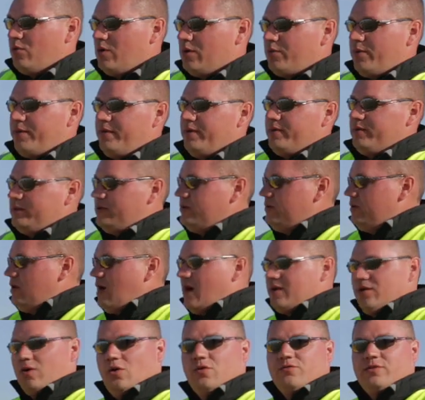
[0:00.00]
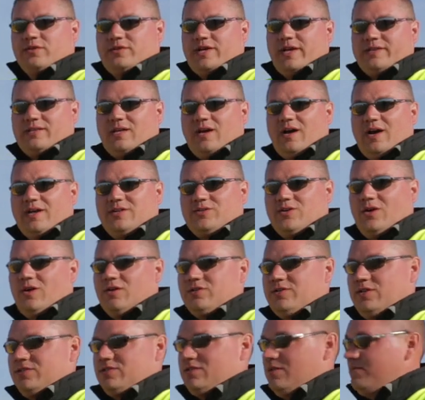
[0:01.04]
where we do not overtake the hydraulic
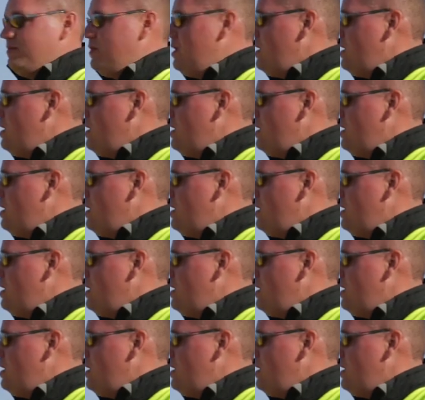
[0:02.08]
system.